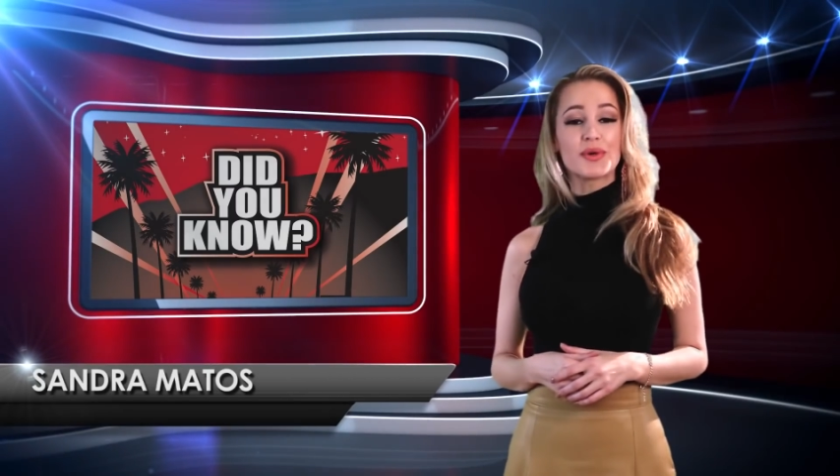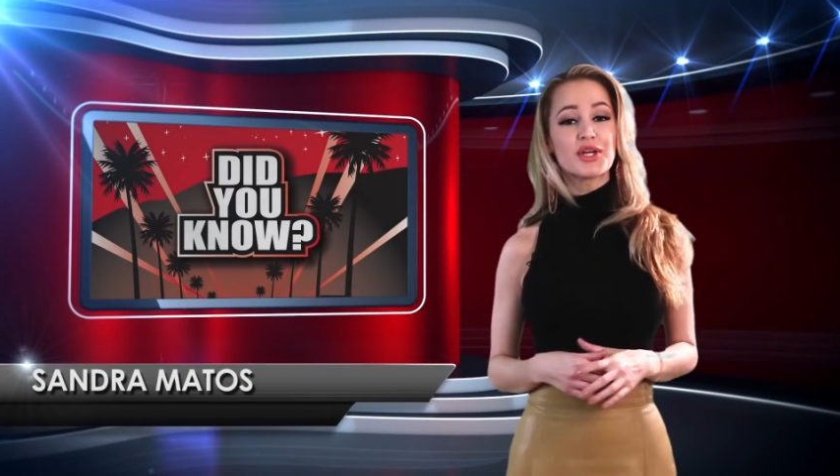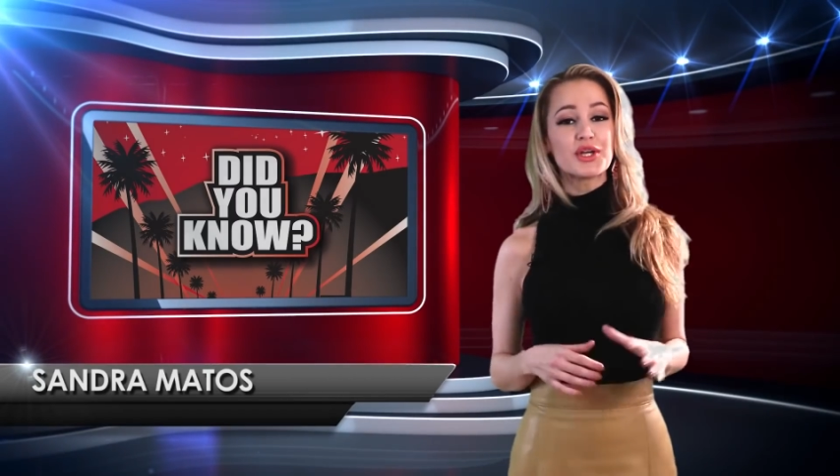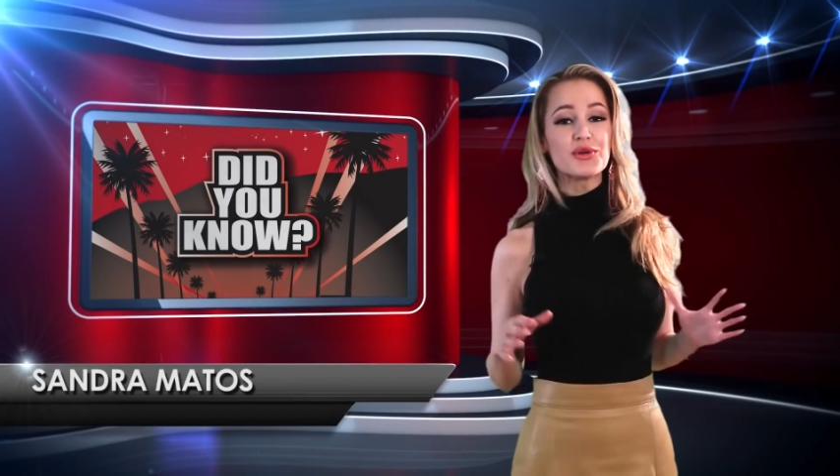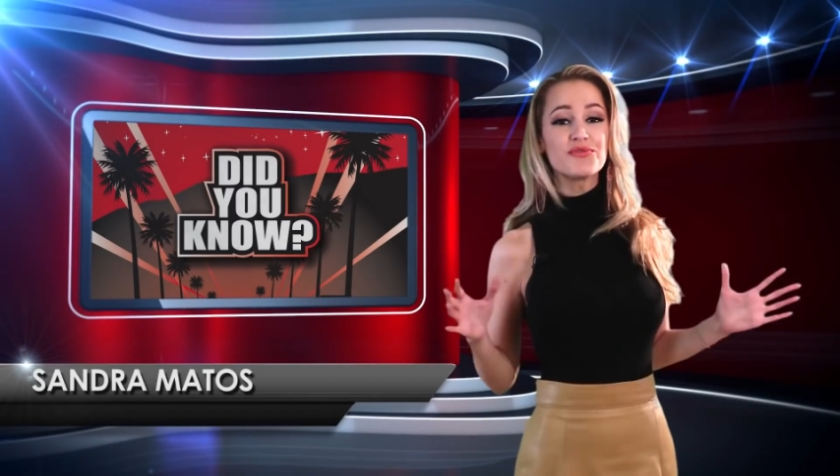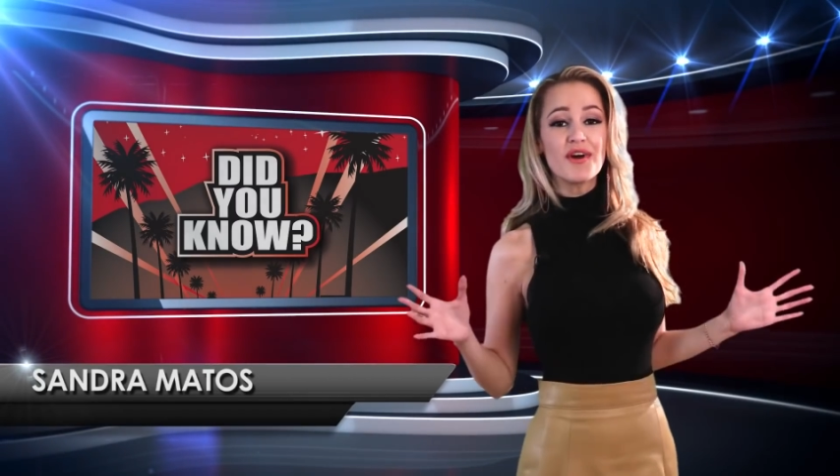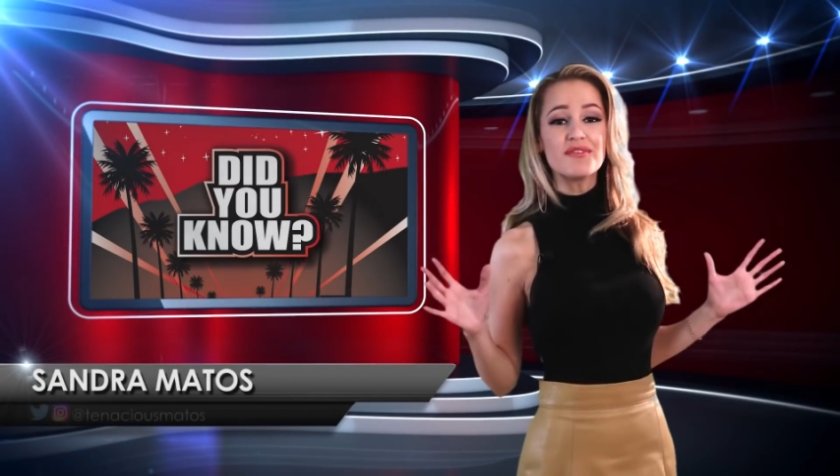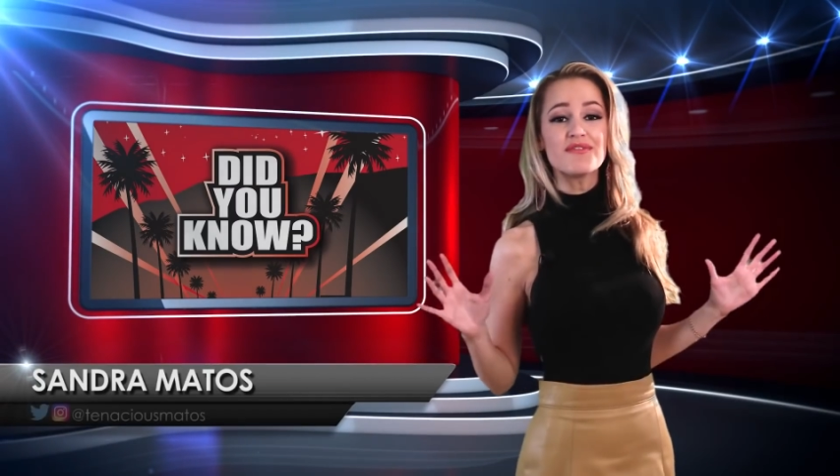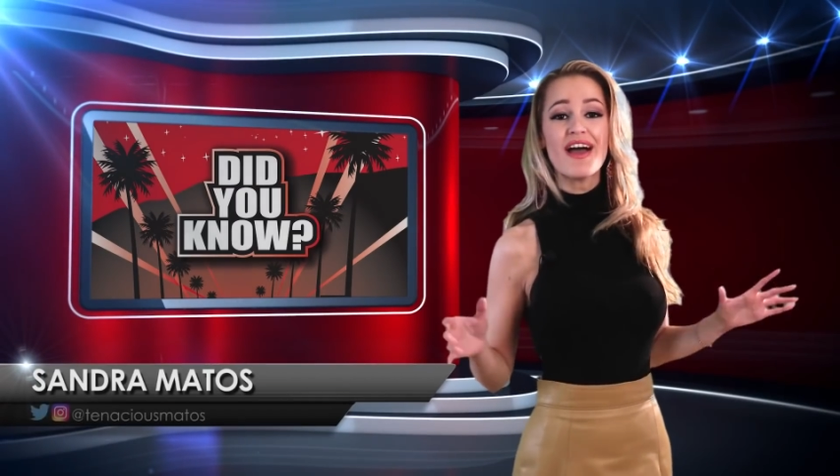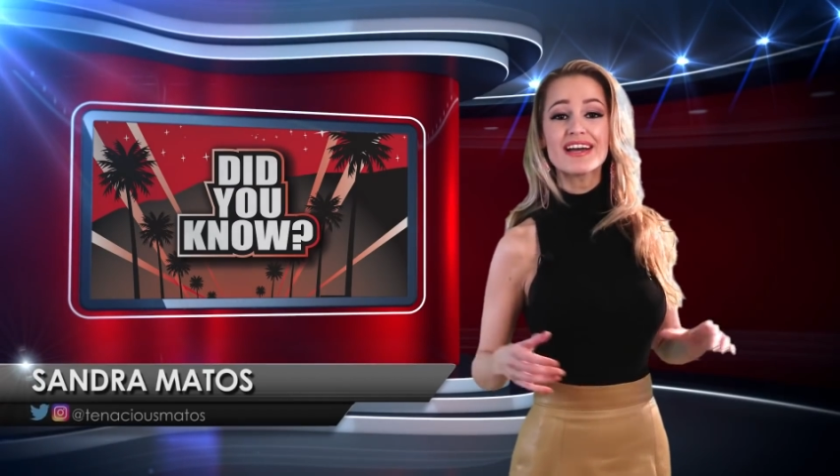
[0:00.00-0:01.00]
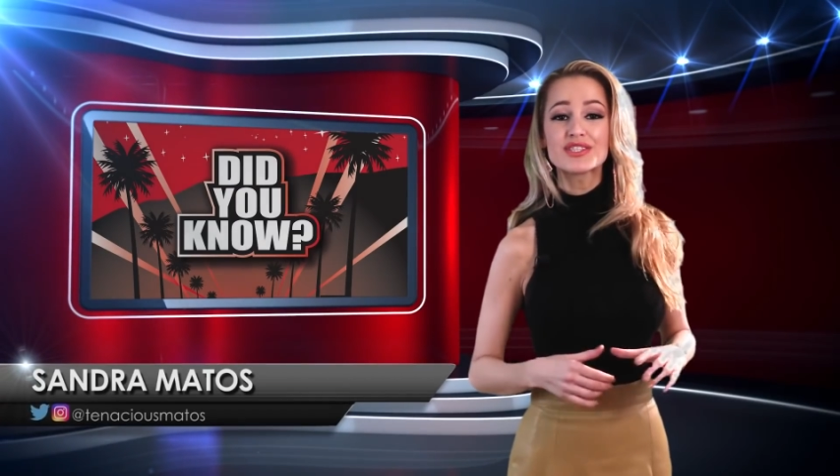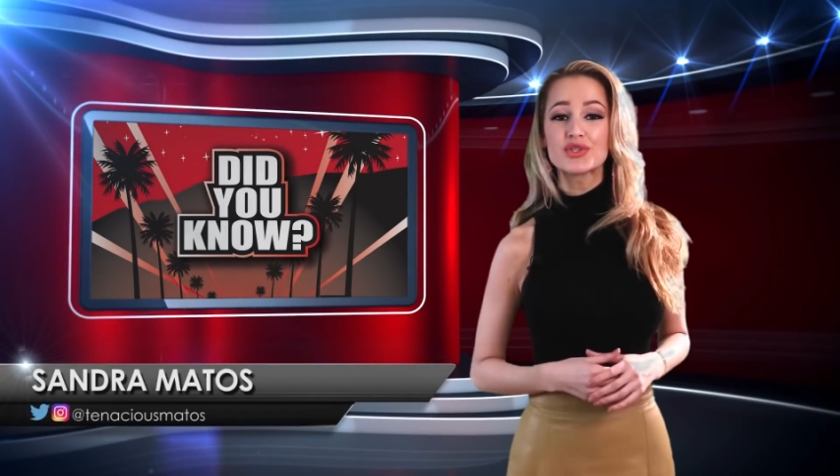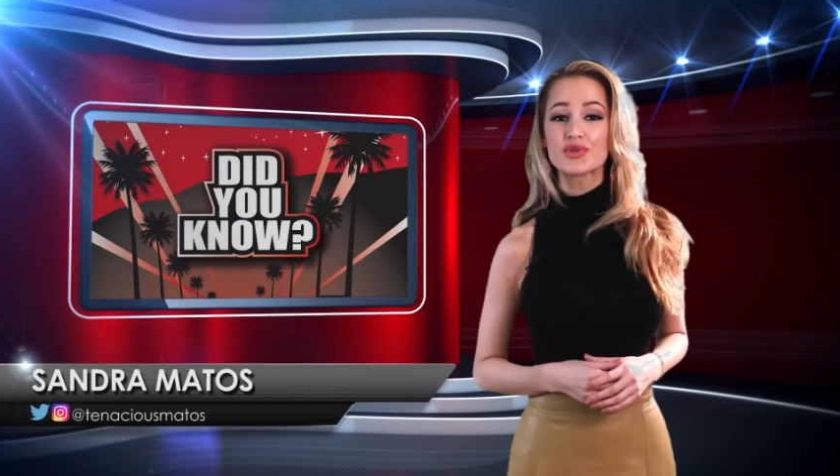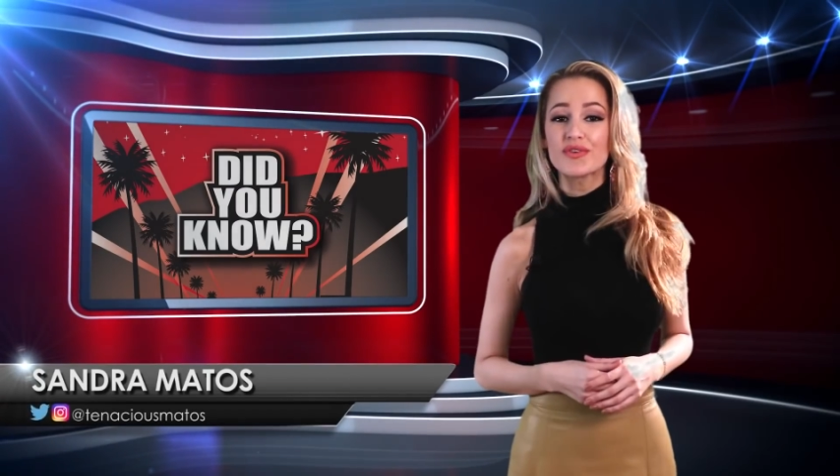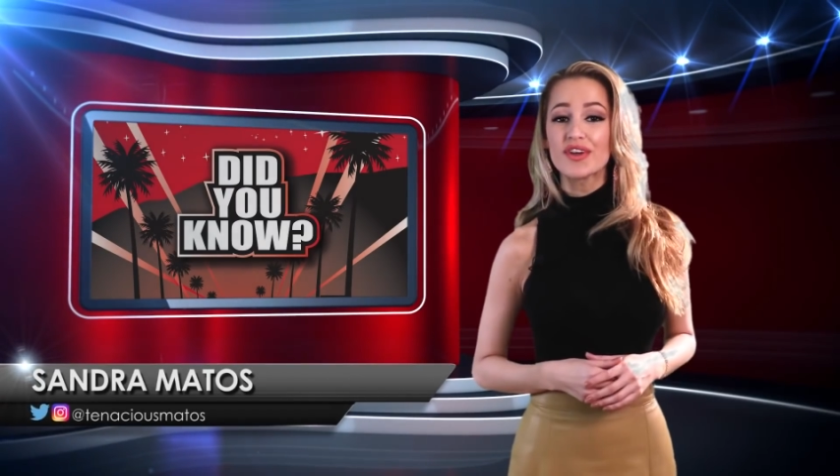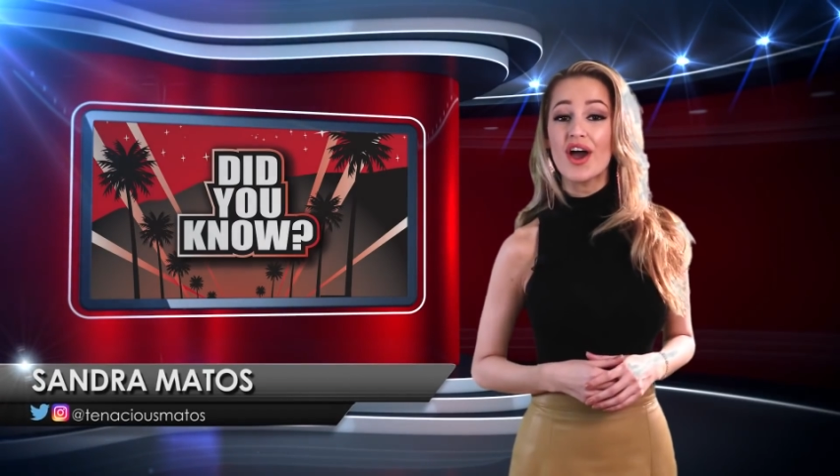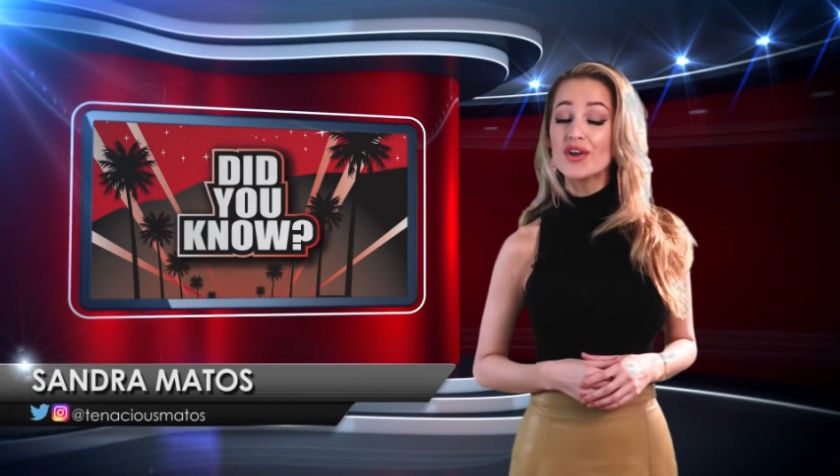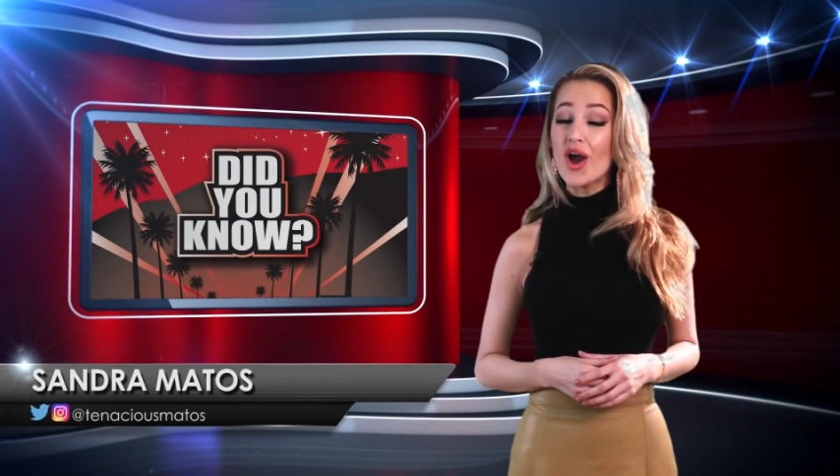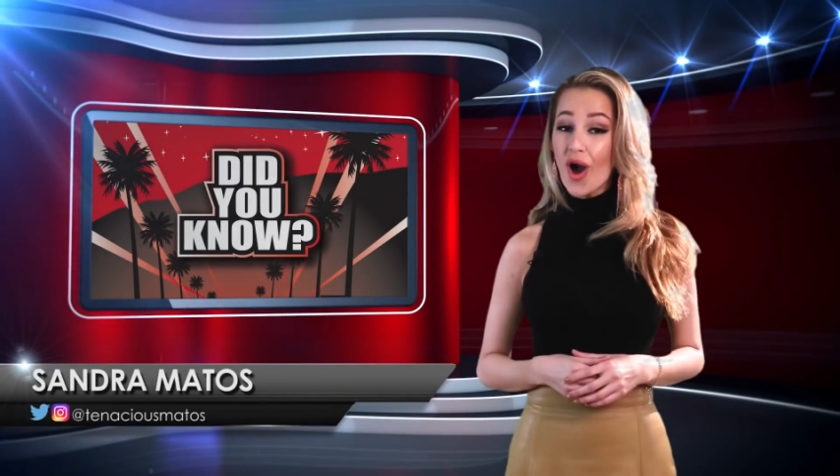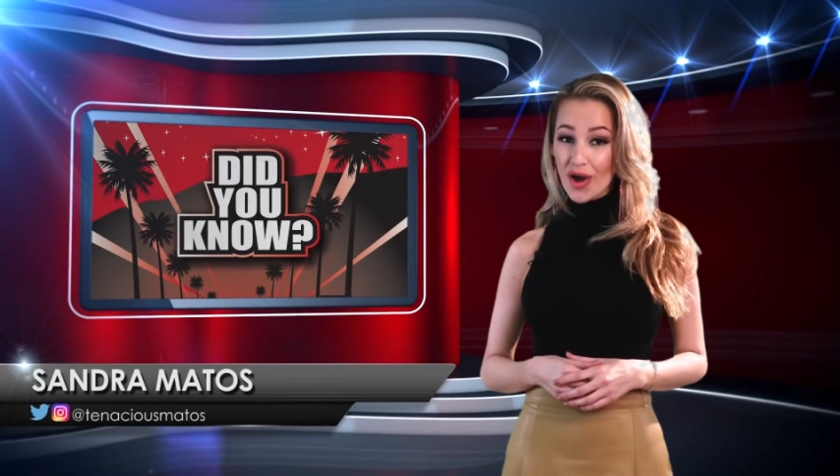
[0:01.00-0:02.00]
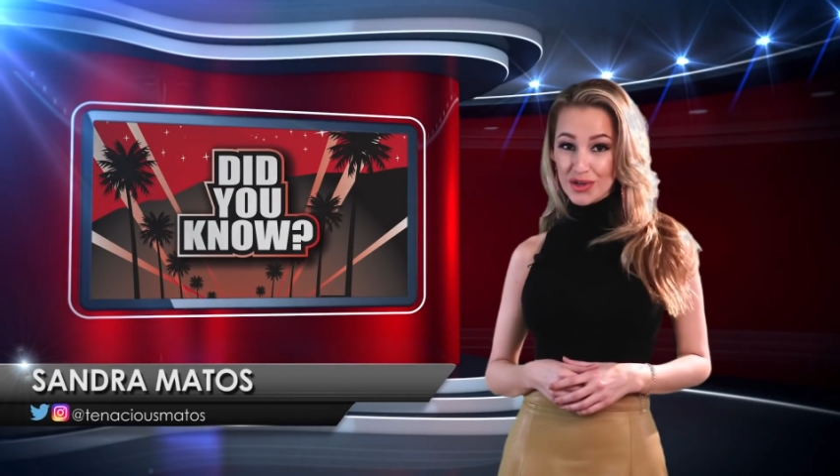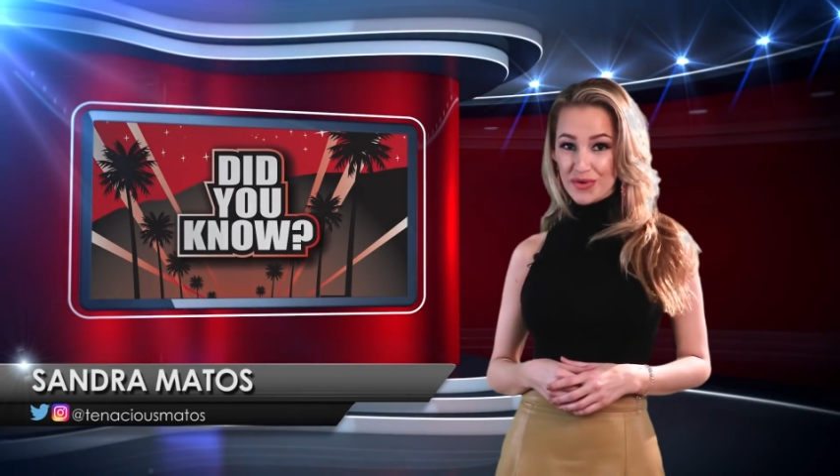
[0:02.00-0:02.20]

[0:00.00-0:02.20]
bringing you fun facts and trivia on all